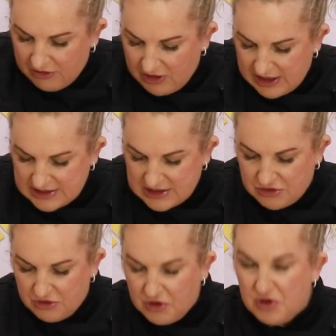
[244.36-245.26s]
ingredients
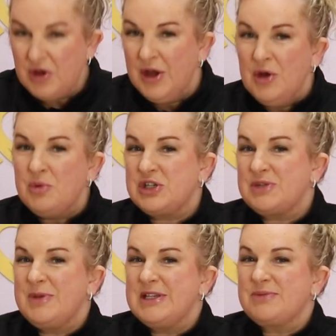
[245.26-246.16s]
through, which
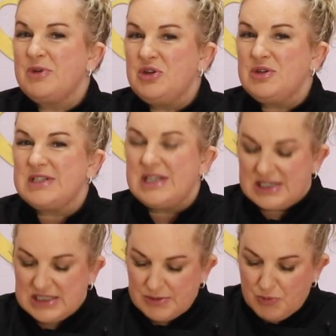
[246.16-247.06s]
means we're using a
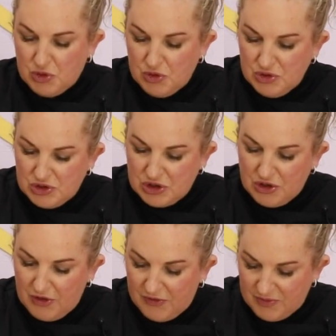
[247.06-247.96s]
spoon to
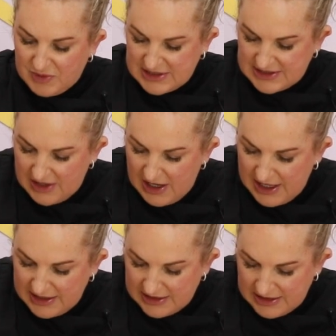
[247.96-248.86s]
go from the
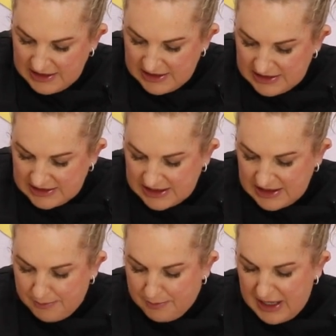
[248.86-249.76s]
side to
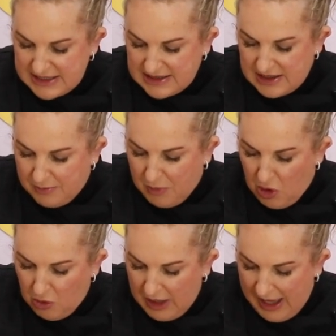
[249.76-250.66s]
the base of the
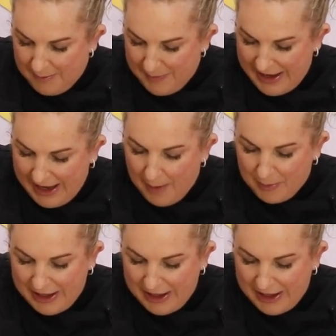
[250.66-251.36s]
bowl and back up